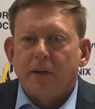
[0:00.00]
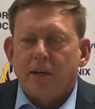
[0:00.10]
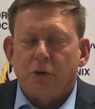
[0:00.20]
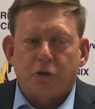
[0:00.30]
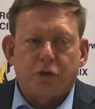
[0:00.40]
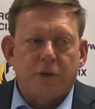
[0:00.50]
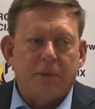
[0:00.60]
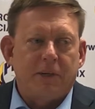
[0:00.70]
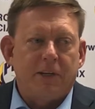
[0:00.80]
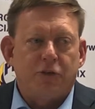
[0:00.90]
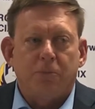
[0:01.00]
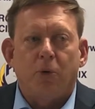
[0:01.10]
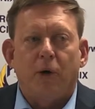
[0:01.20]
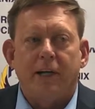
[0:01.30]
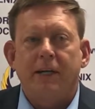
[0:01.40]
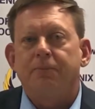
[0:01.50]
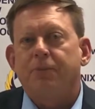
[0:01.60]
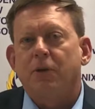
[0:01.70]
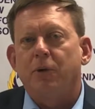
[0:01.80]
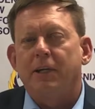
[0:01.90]
It was extremely disappointing.
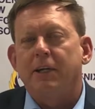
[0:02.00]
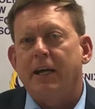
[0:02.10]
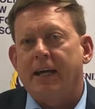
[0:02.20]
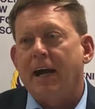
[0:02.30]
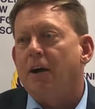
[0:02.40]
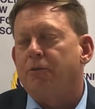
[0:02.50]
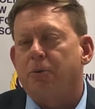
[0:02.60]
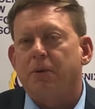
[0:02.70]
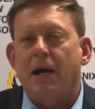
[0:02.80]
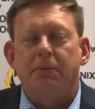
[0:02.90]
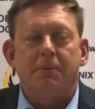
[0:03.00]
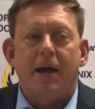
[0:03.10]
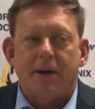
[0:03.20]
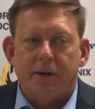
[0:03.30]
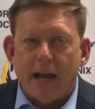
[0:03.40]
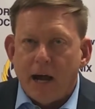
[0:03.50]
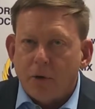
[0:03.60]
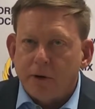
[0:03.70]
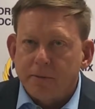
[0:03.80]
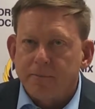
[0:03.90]
We did hang out for probably about an
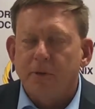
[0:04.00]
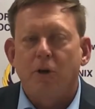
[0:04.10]
hour,